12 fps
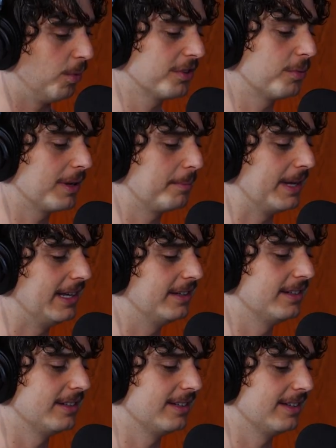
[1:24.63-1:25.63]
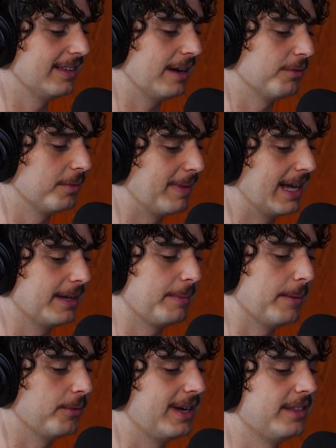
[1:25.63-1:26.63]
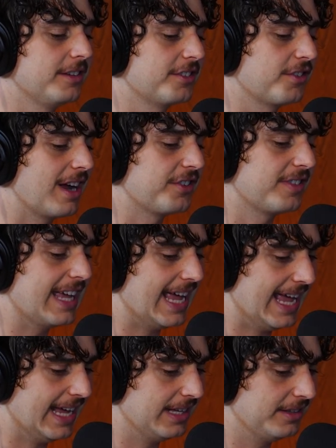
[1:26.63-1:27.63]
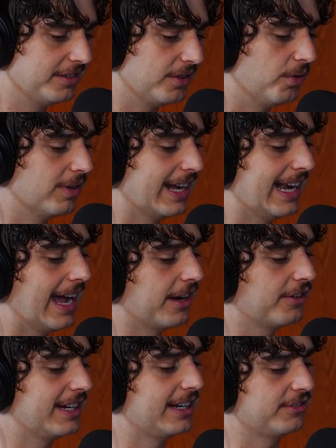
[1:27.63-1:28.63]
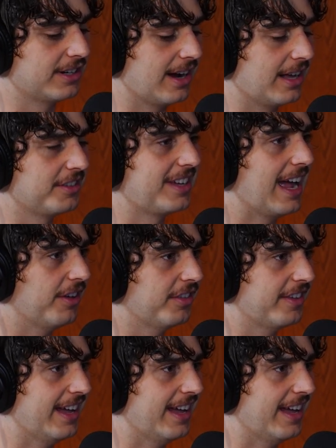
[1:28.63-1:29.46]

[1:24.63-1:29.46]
What's one opinion that would make people either scratch their heads or get angry in regards to health